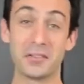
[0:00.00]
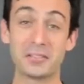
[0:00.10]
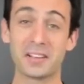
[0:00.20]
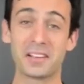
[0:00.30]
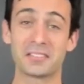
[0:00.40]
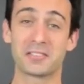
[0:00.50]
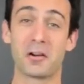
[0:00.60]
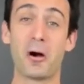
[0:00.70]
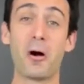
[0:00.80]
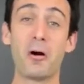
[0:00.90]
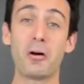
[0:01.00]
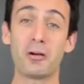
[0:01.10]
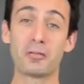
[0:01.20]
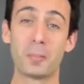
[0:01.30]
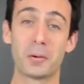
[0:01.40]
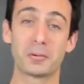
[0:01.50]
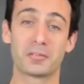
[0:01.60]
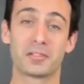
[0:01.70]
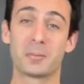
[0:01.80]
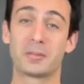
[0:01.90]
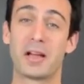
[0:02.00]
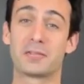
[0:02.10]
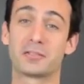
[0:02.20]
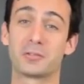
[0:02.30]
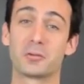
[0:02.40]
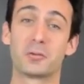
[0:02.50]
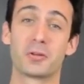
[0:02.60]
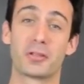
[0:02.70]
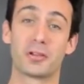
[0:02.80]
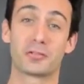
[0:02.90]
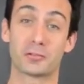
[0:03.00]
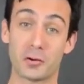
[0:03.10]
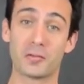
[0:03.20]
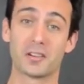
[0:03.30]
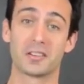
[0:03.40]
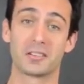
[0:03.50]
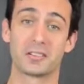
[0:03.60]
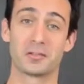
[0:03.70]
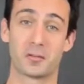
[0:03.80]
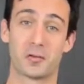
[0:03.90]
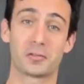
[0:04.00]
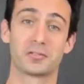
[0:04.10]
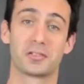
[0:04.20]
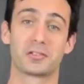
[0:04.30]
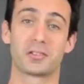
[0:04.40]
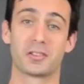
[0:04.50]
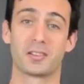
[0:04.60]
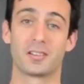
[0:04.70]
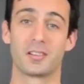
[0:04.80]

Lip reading: In this case, all of the bonus tips have to do with serving your frozen dessert.